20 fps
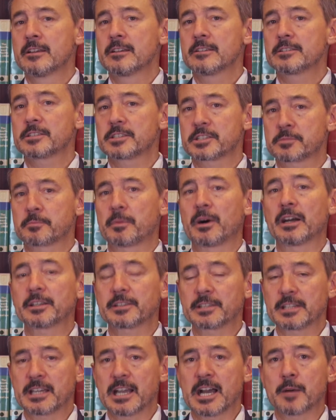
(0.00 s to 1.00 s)
Despite
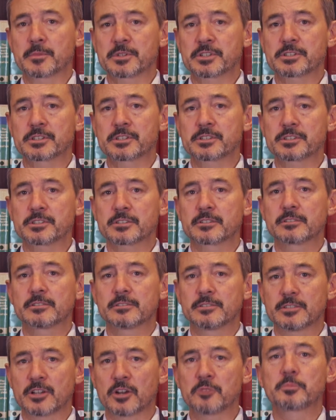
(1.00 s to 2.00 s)
the armistice,
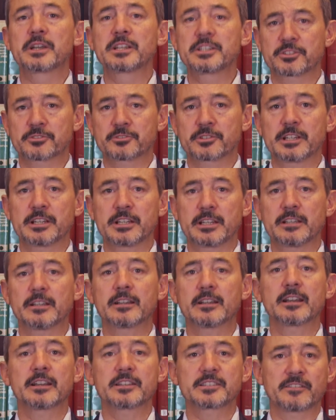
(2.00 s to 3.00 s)
no peace treaty
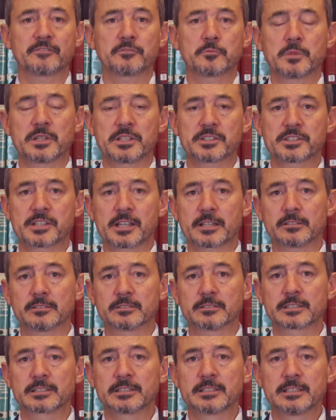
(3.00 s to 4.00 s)
has ever been settled,
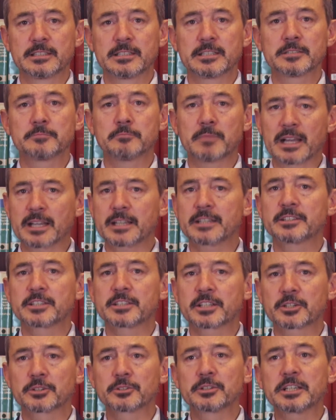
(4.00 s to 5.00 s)
making the
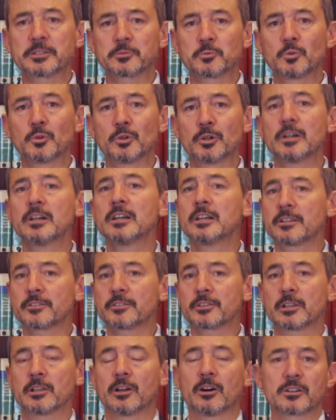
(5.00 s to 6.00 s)
Korean War the
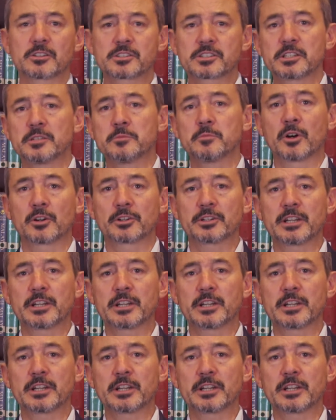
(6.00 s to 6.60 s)
longest in modern